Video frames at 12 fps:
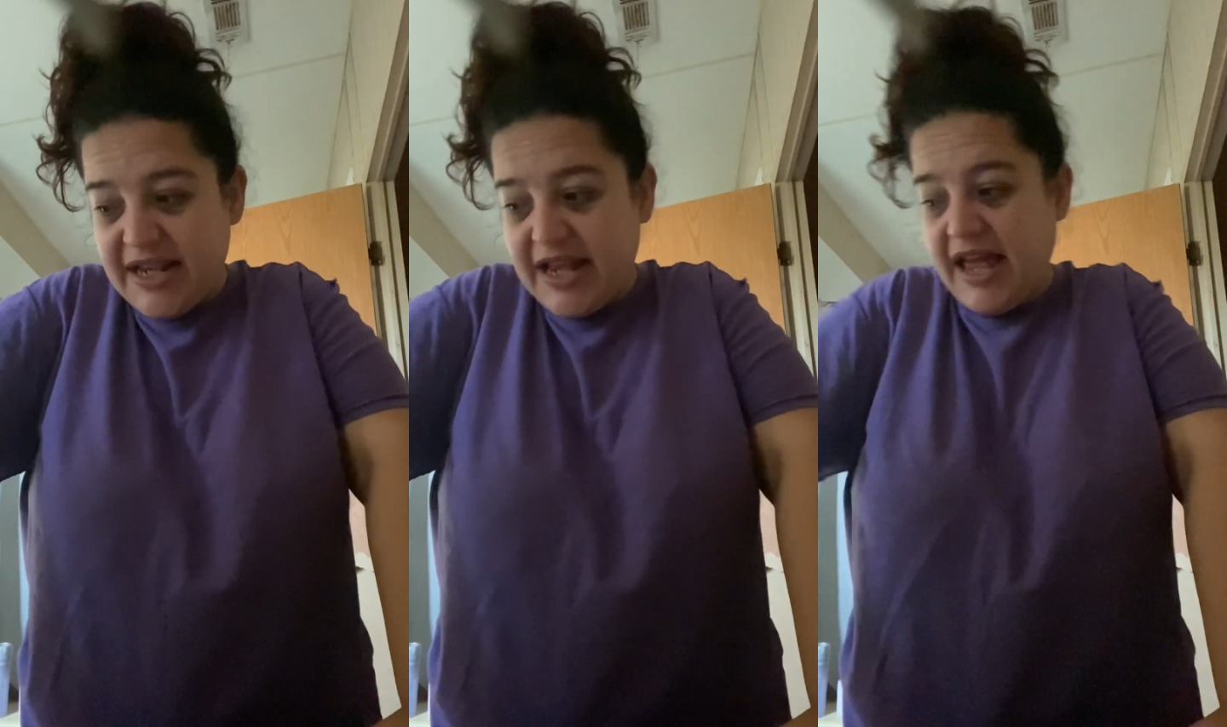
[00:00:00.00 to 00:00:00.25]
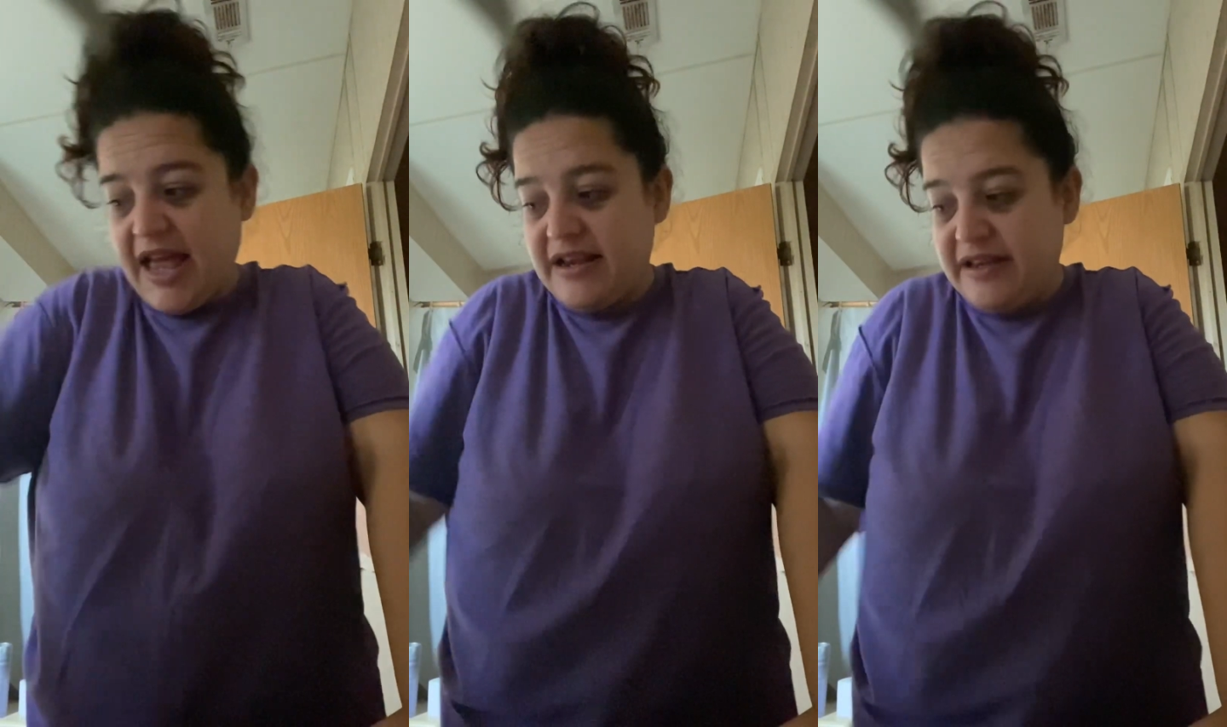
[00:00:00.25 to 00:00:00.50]
I
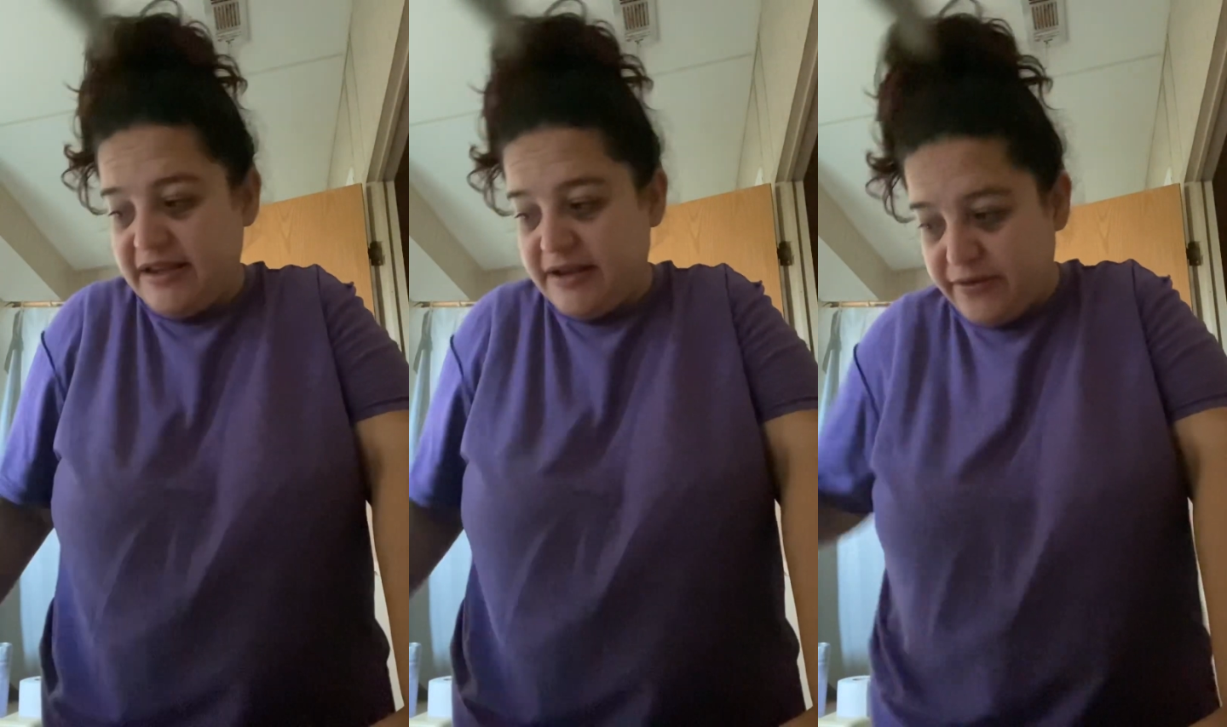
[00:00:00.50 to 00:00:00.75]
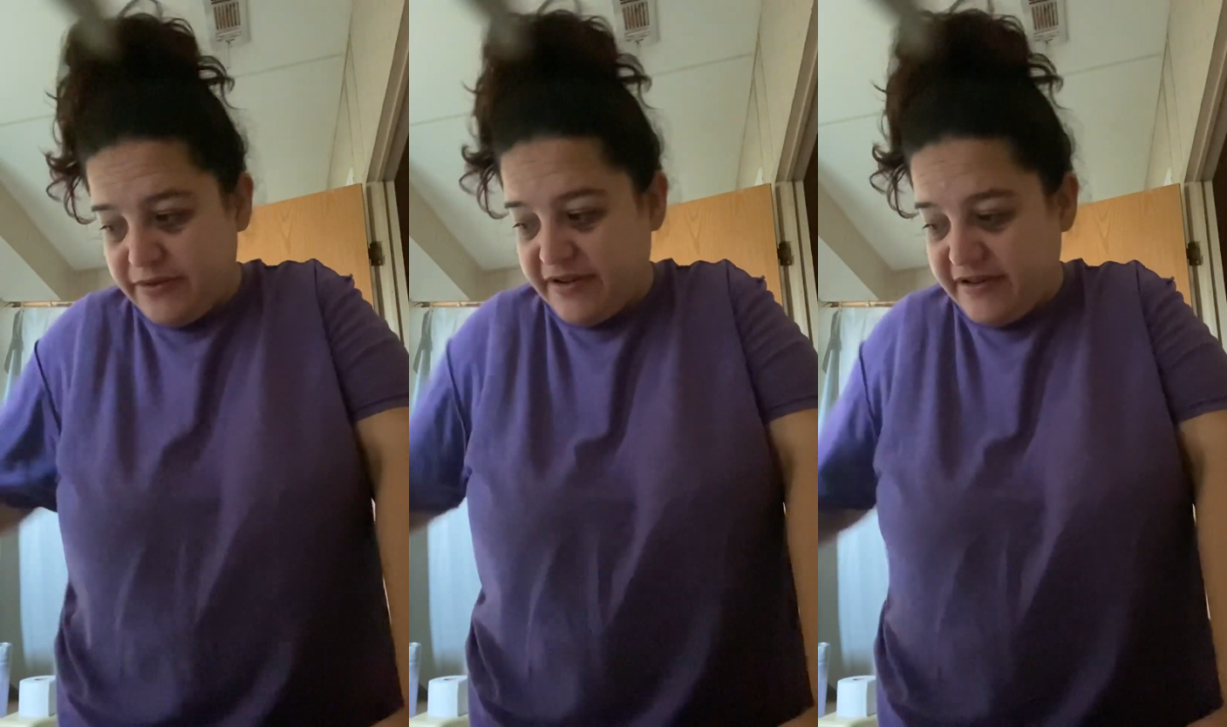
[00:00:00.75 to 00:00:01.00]
had to, you
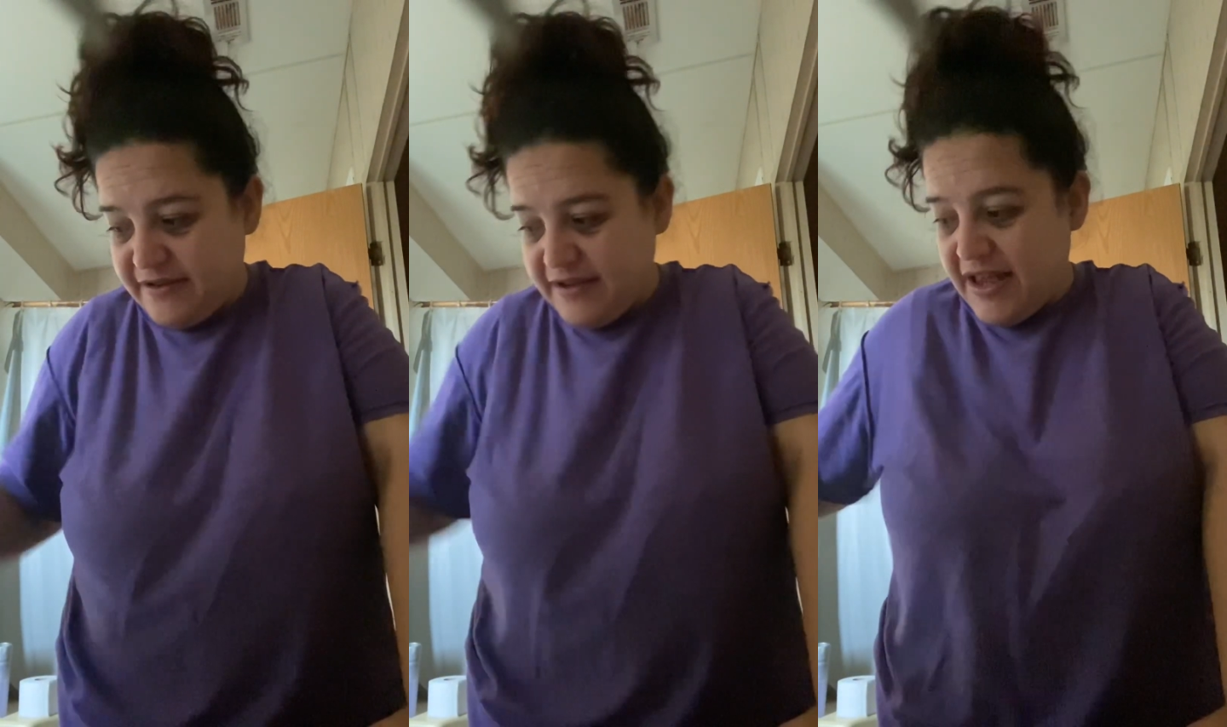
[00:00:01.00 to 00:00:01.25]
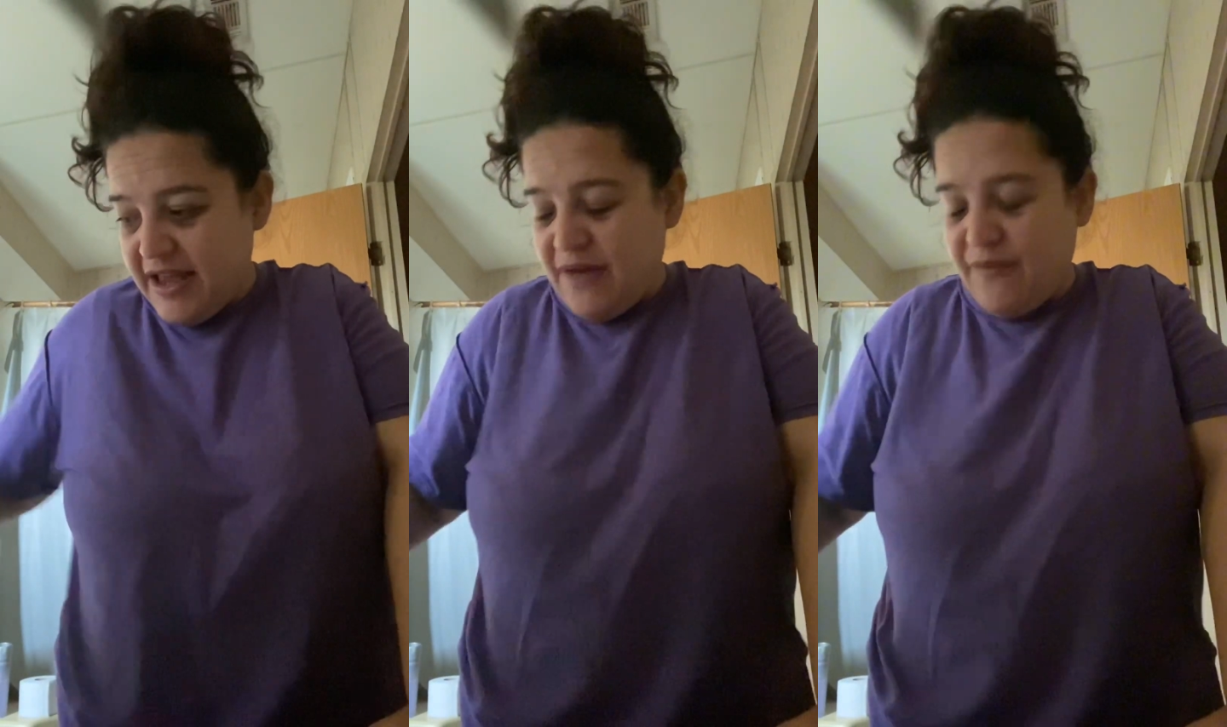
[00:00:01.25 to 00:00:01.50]
know, just
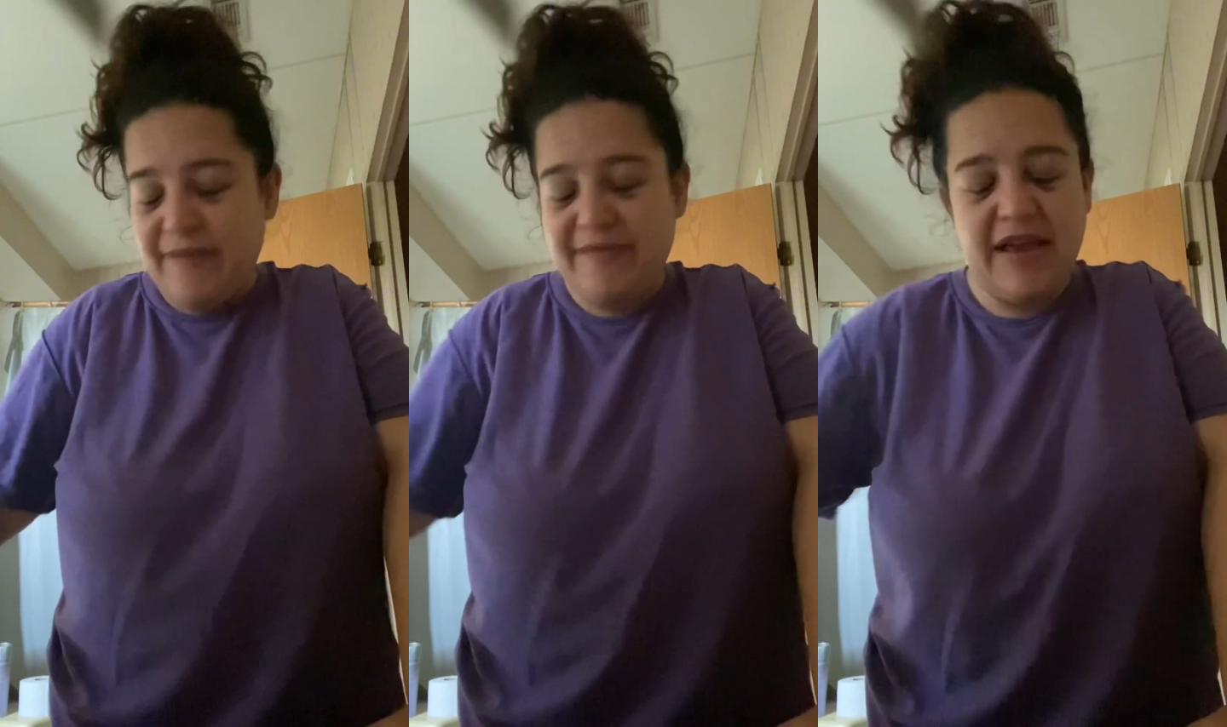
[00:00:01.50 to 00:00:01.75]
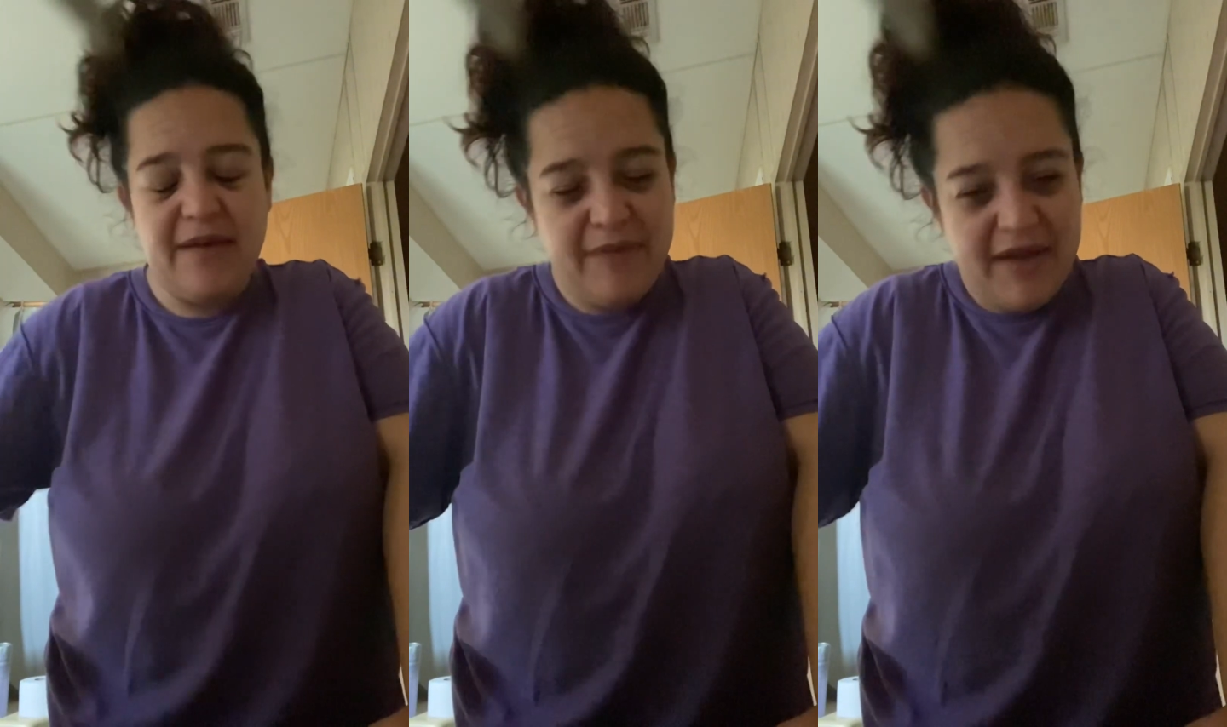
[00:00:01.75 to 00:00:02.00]
wipe
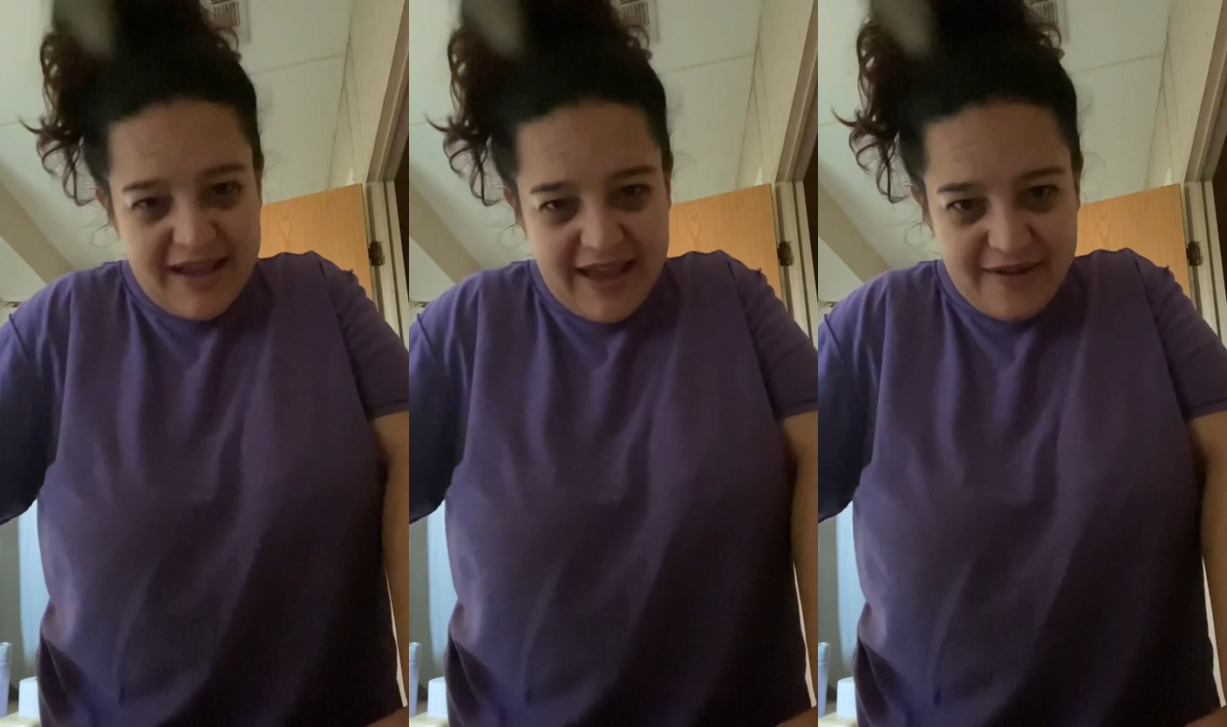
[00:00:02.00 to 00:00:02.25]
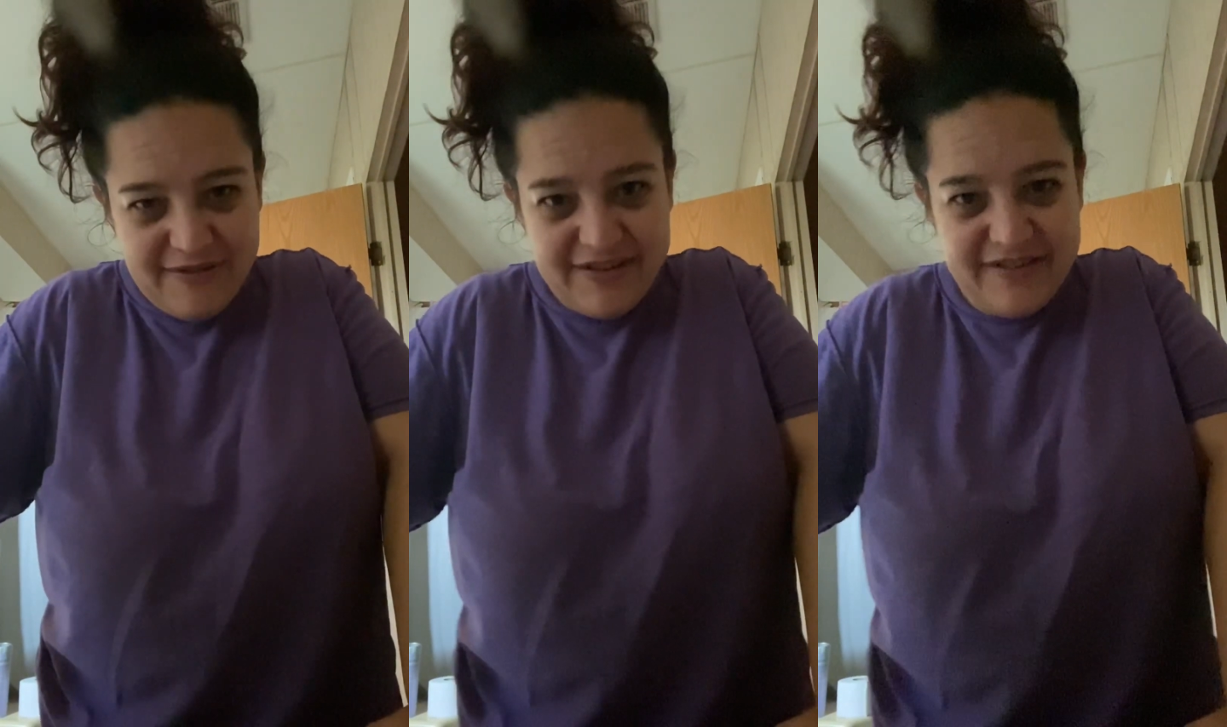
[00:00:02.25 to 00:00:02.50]
down my
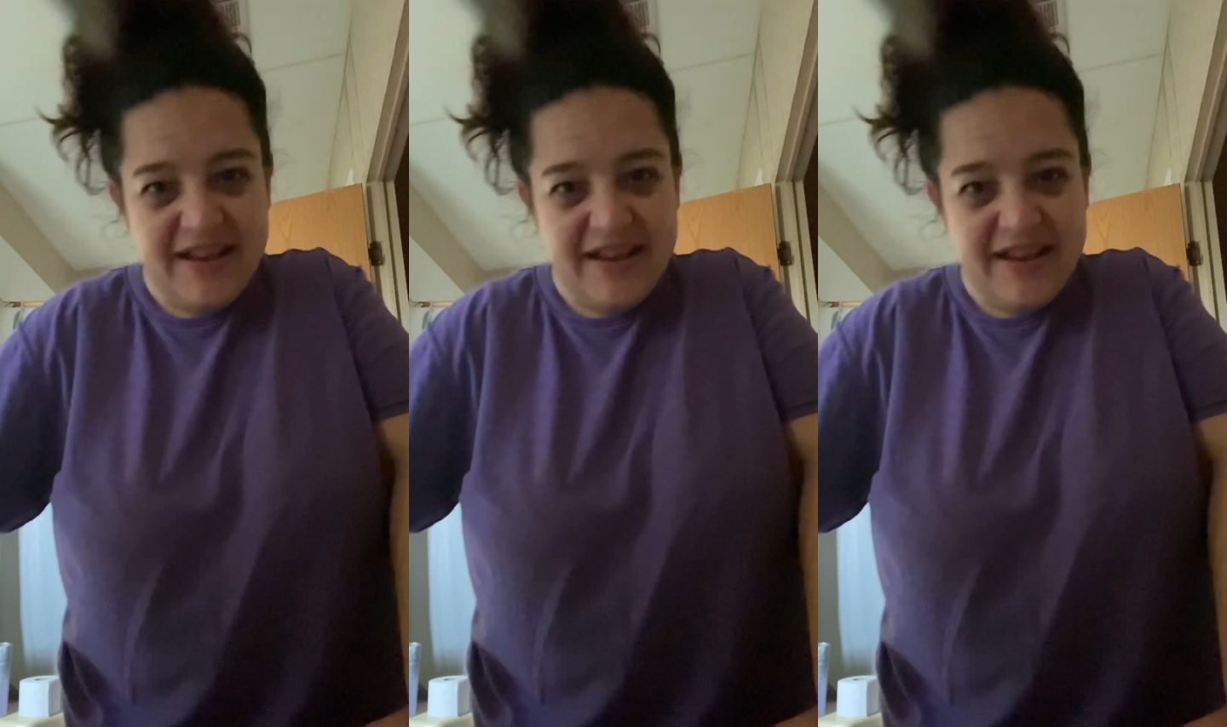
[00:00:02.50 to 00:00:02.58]
counters.